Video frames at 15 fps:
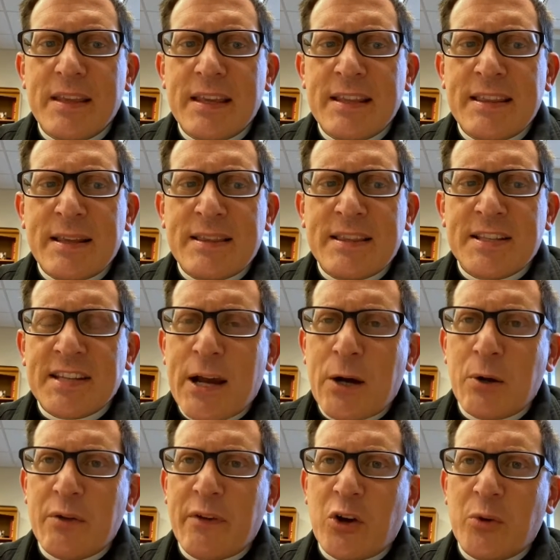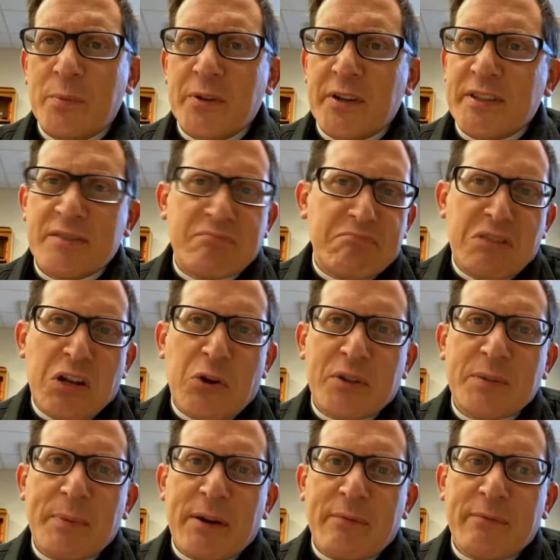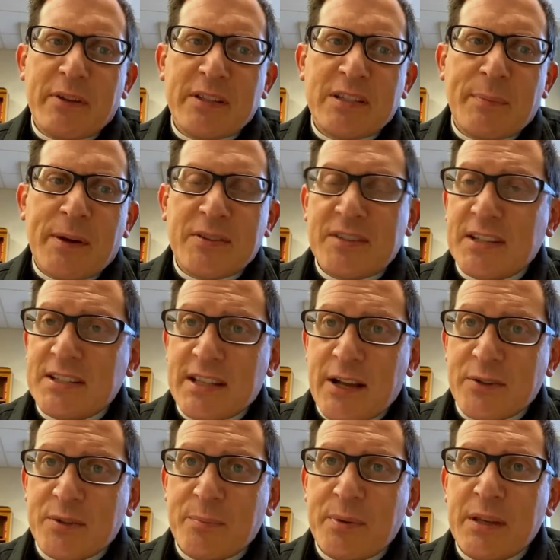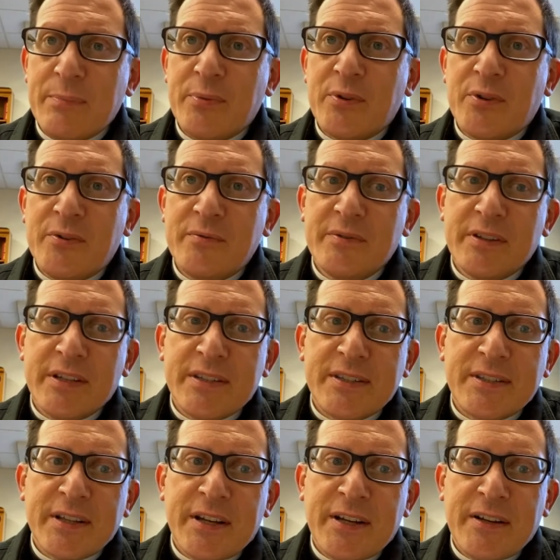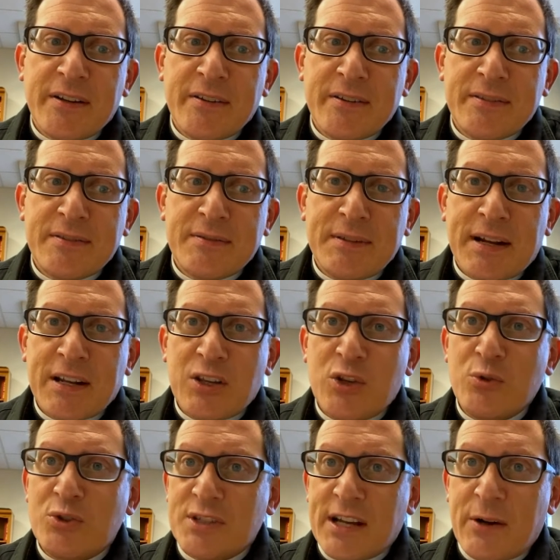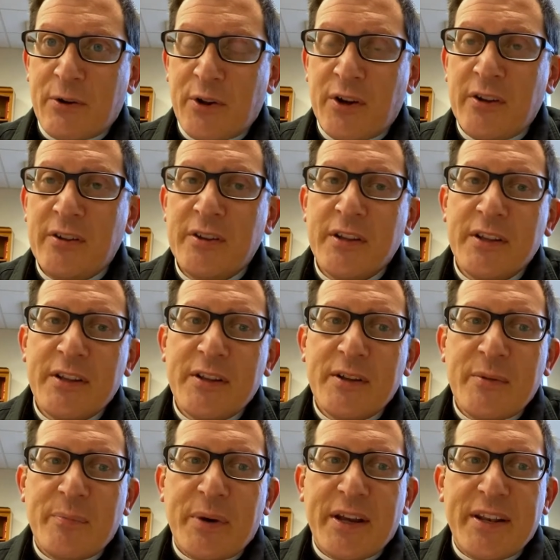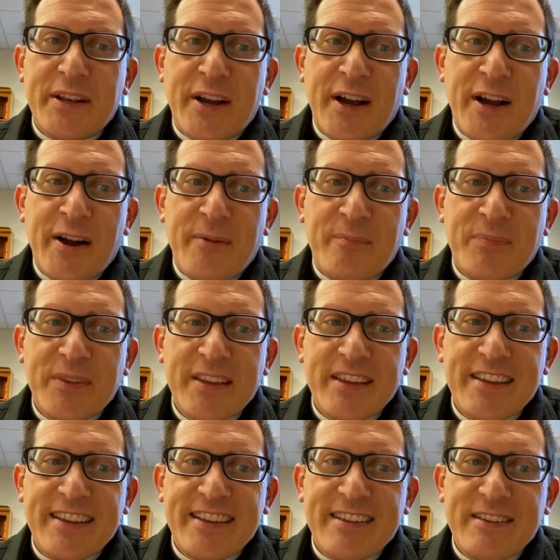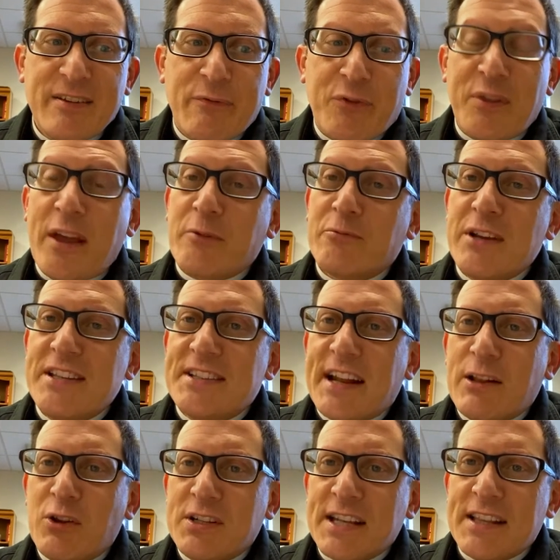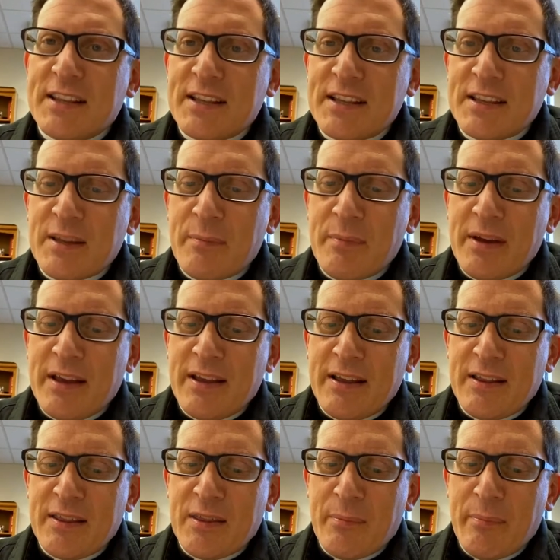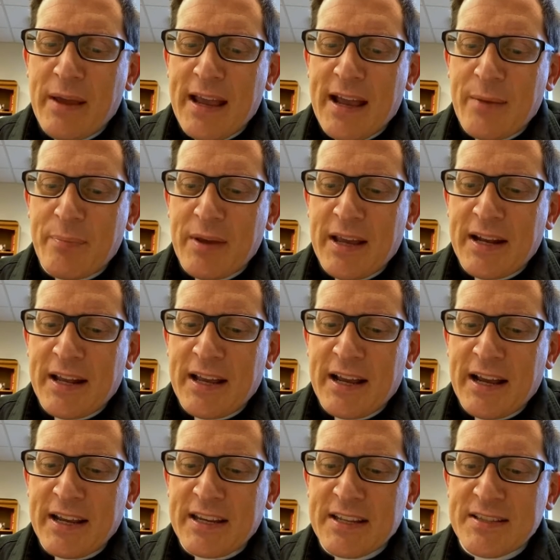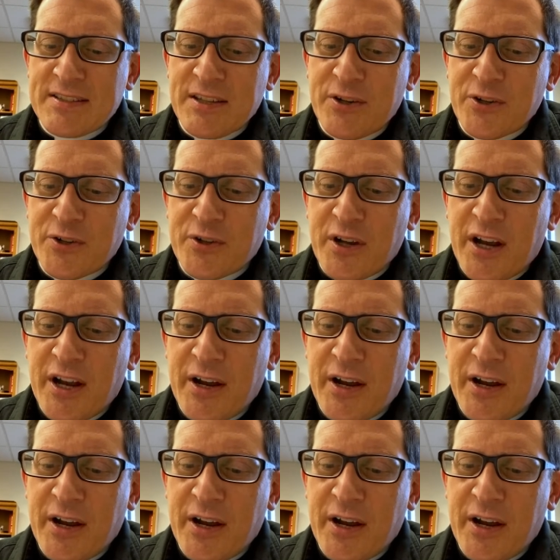the town of Elburn is, it's about 6,000 people. It's not a huge town at all, but for that reason, I looked at the map and I considered,